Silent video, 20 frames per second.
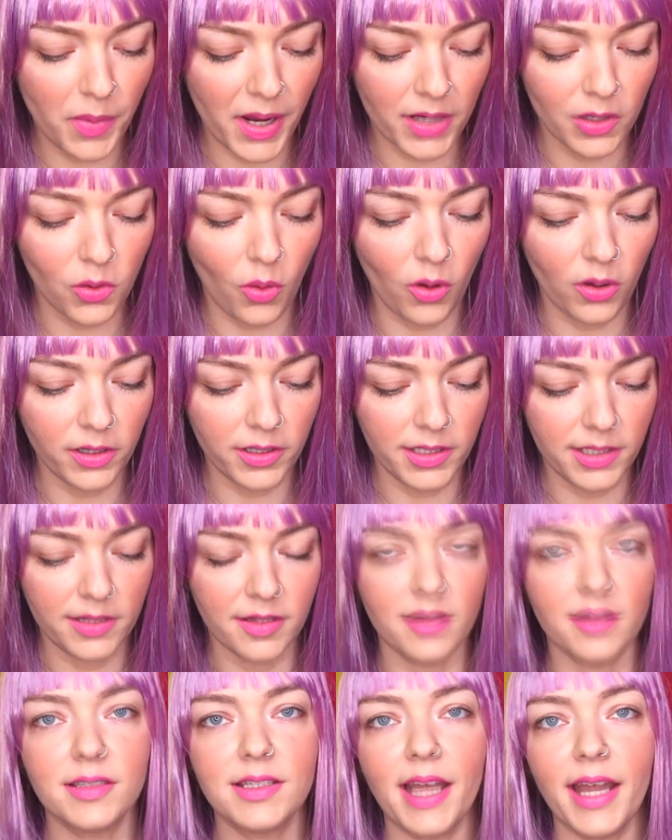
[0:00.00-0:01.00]
better quality
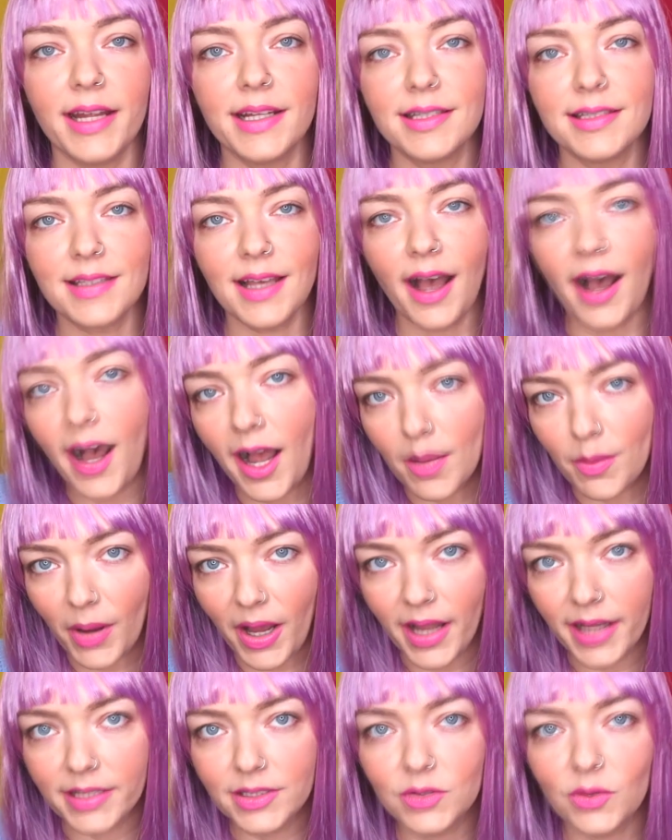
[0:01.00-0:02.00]
than the tights I buy.